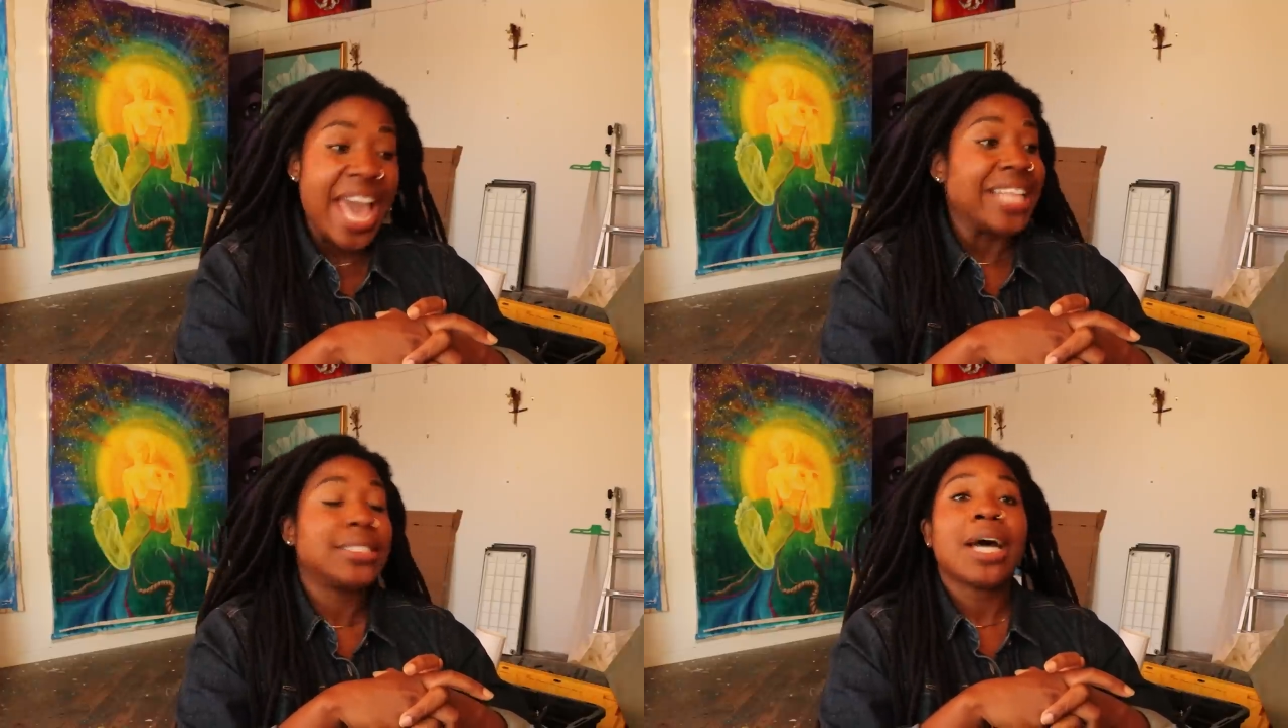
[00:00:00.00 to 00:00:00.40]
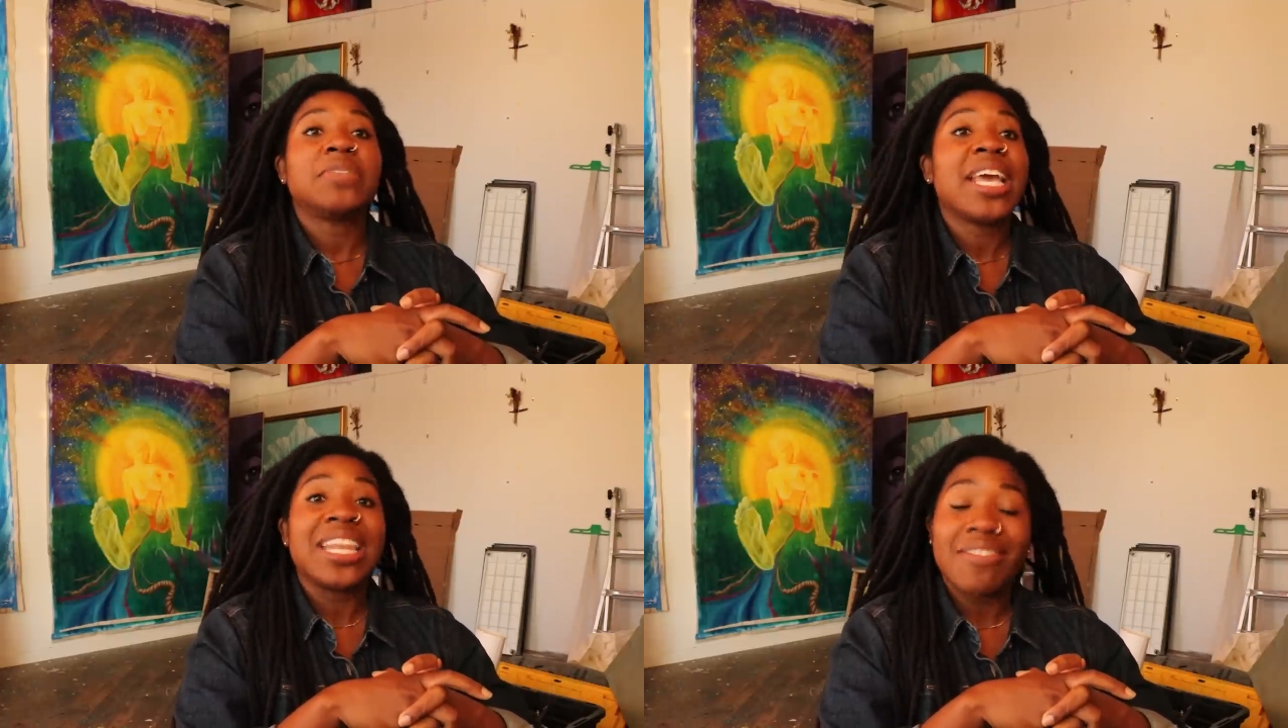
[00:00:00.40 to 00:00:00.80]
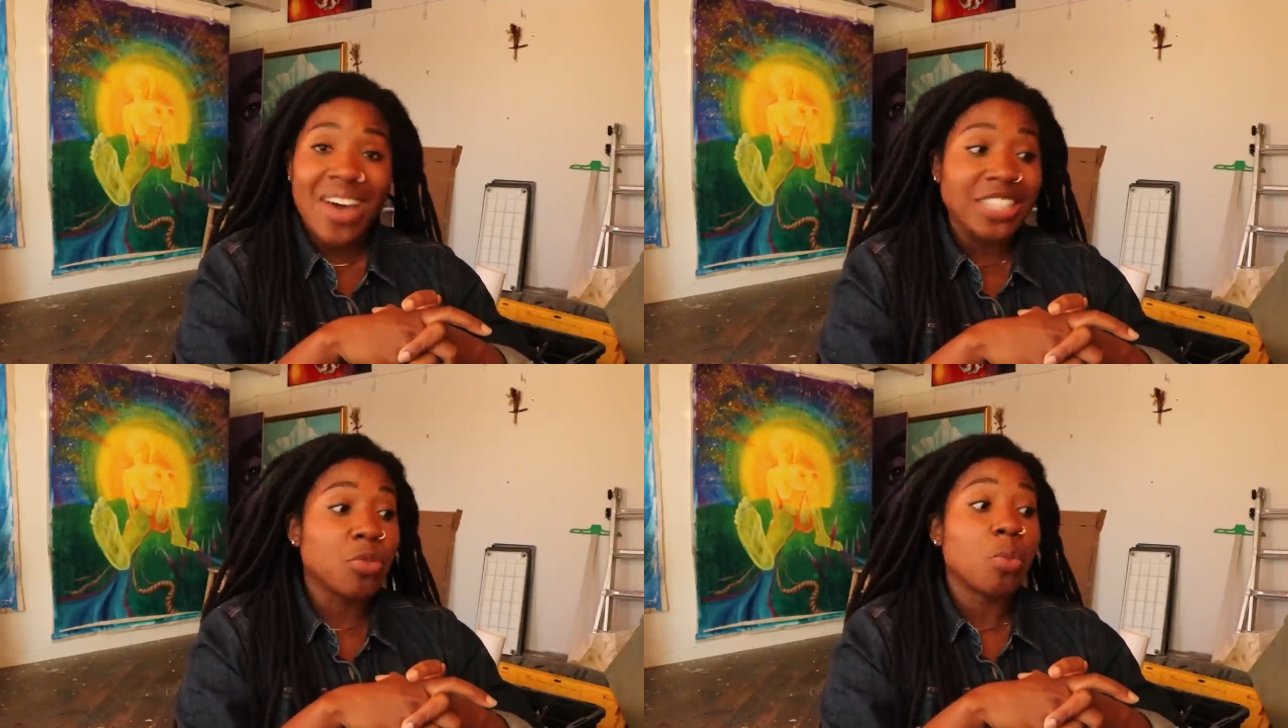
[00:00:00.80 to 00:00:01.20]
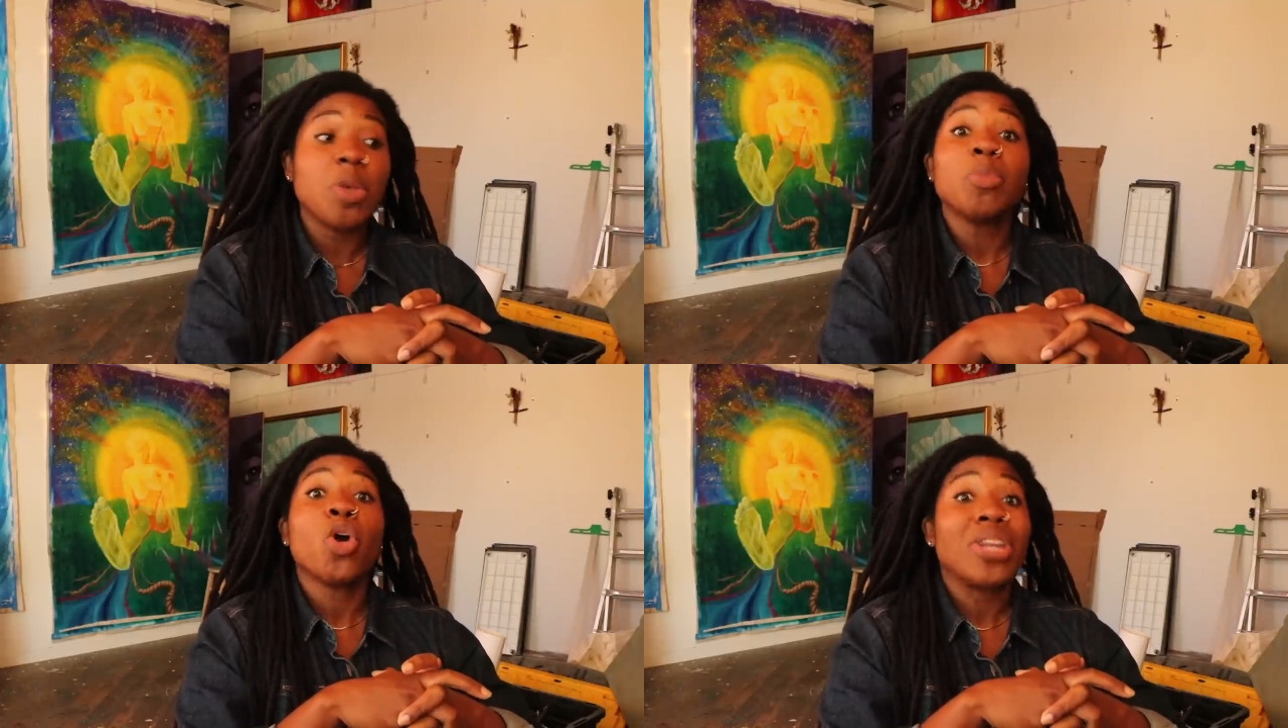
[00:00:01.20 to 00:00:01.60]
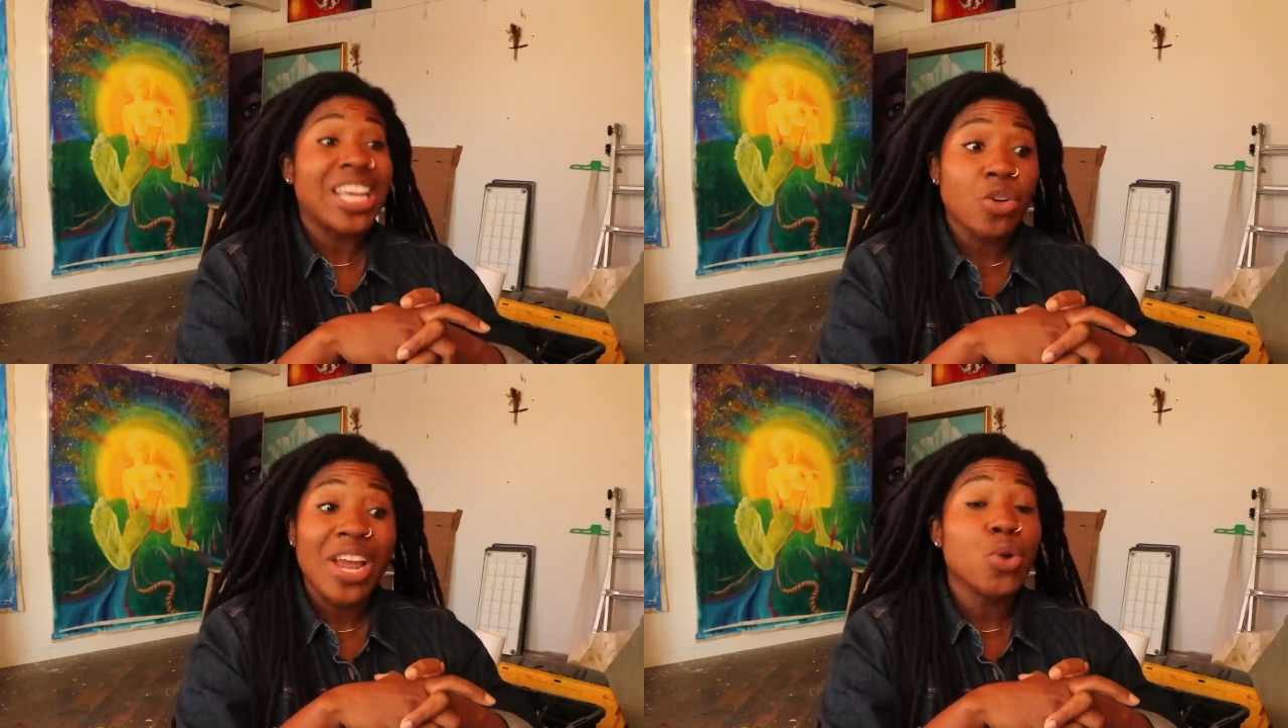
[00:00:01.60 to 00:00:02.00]
and stop taking advice from the people on the
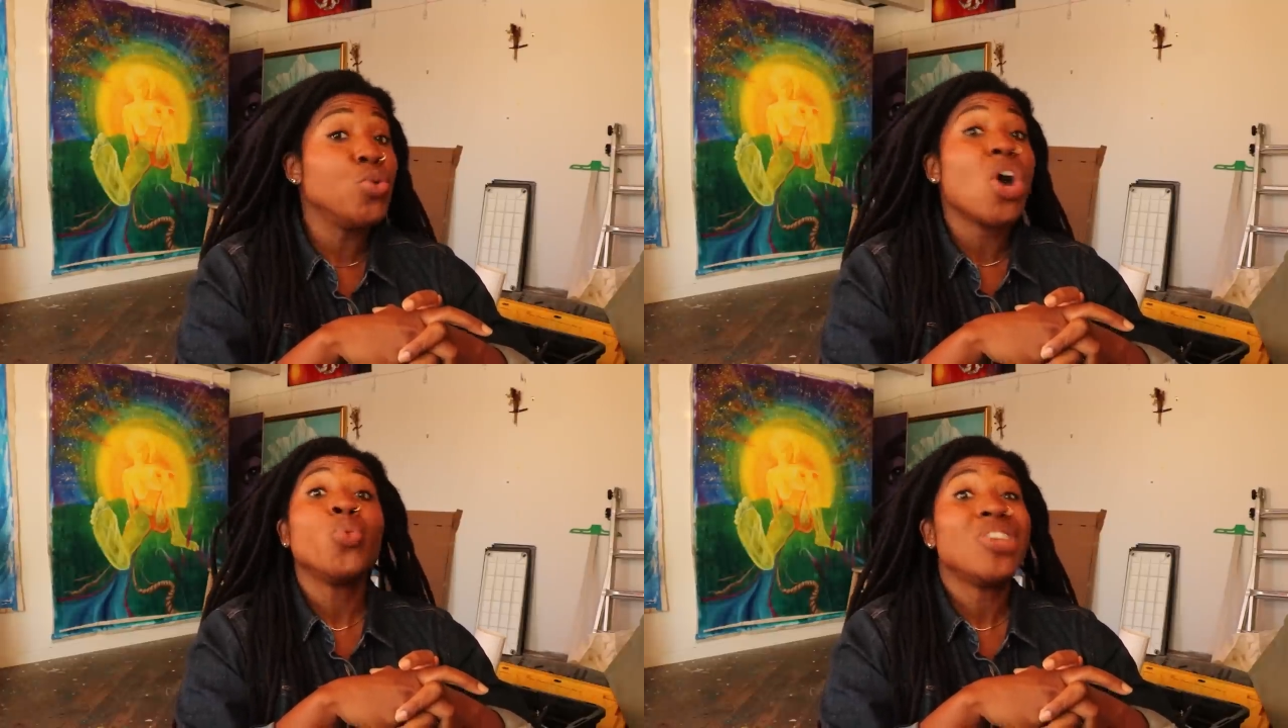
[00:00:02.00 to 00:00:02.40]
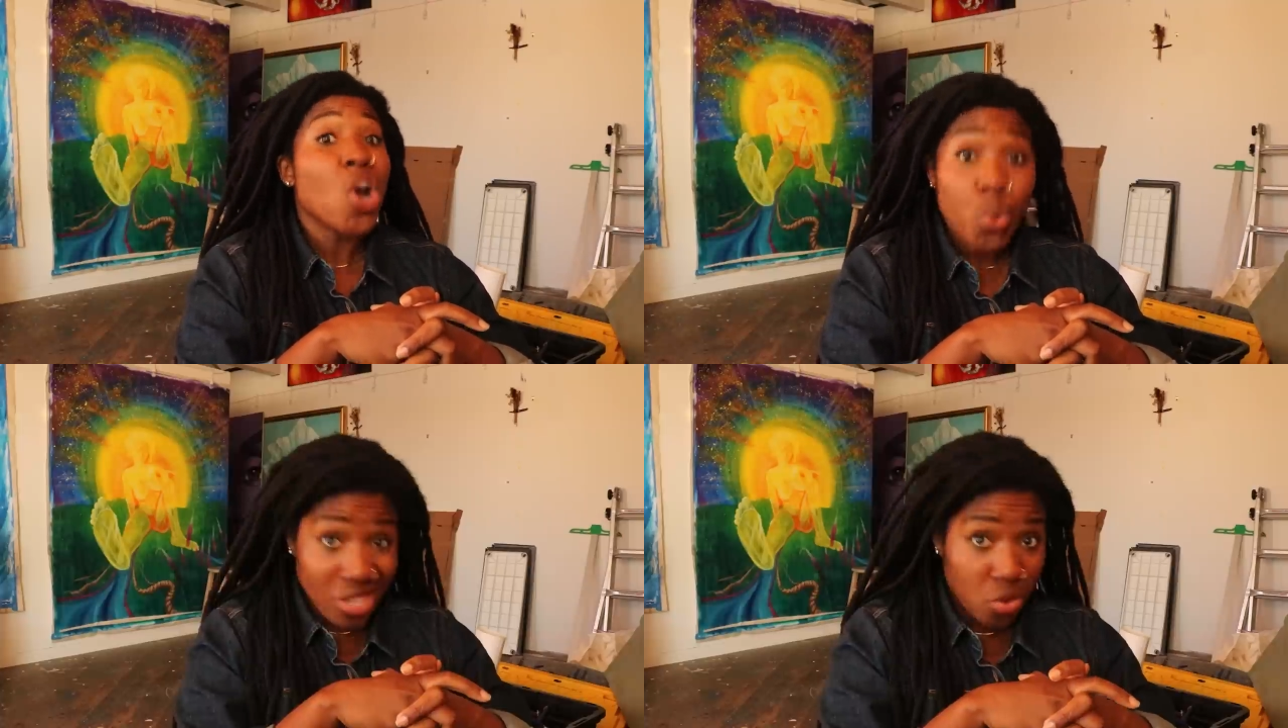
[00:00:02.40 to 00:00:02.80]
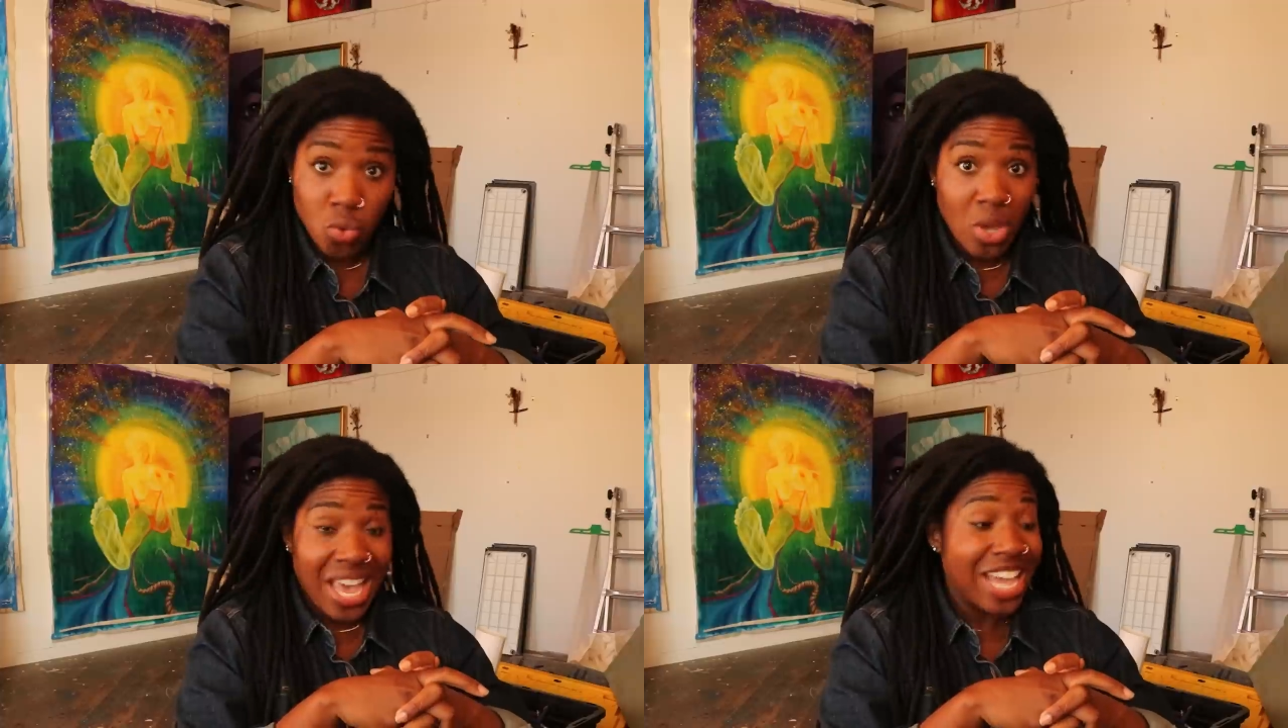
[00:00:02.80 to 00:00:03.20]
internet who don't know you